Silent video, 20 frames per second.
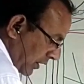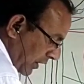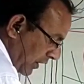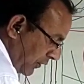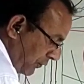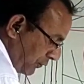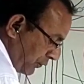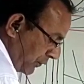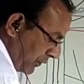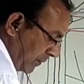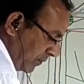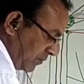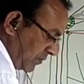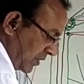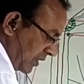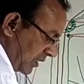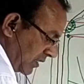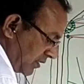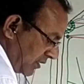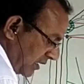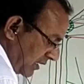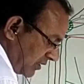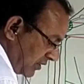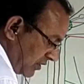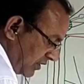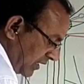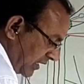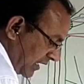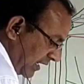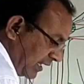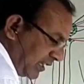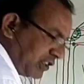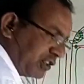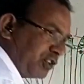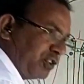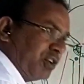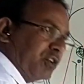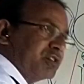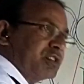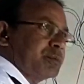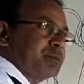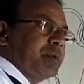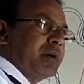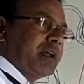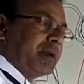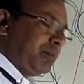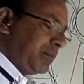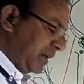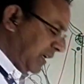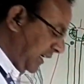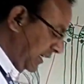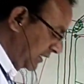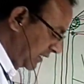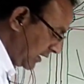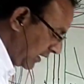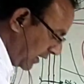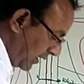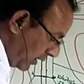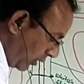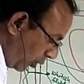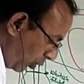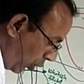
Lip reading: If the secretion of sperm is